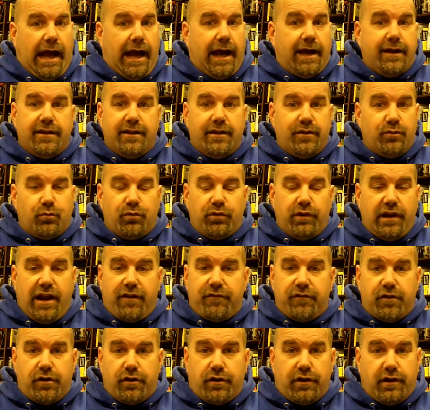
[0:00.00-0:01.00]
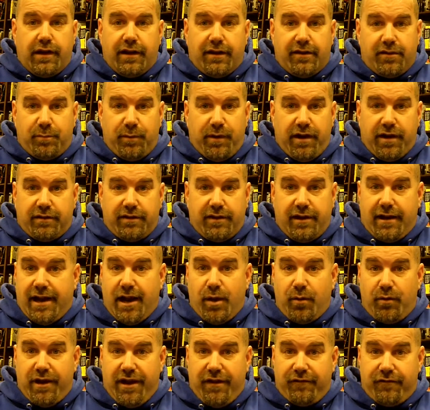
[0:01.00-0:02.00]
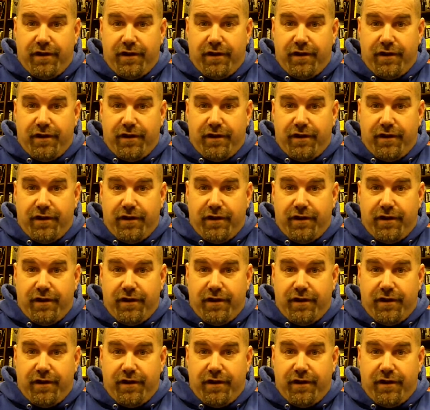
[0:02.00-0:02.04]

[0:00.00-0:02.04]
I didn't ever expect that I would